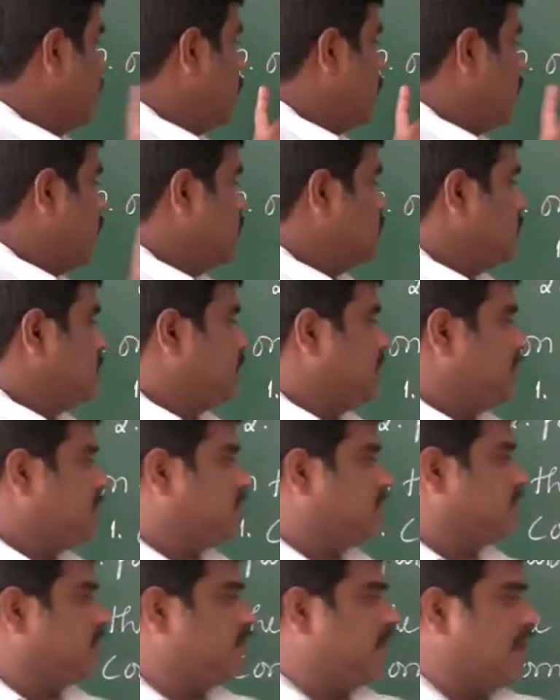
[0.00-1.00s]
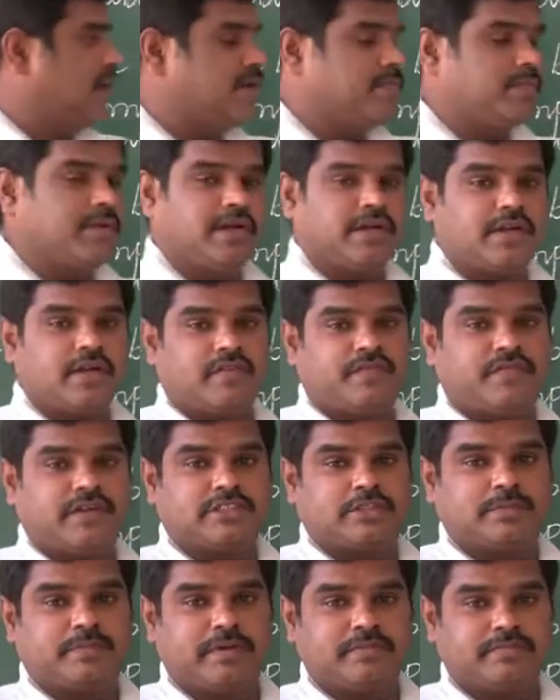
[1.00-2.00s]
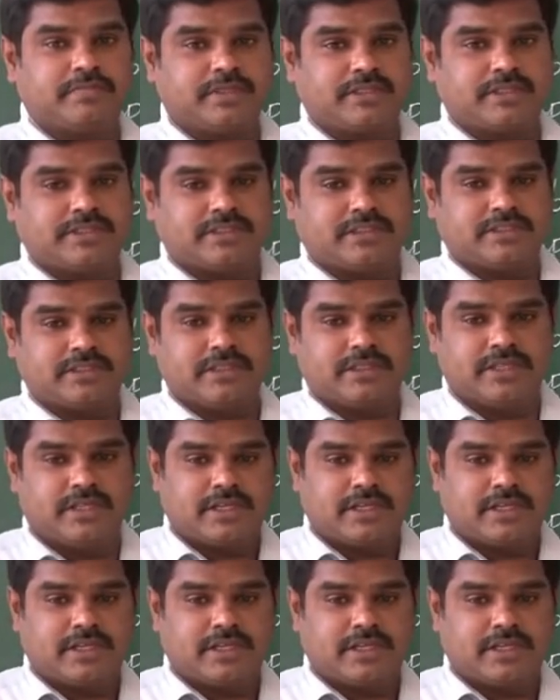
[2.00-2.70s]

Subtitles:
On the basis of liability of its members,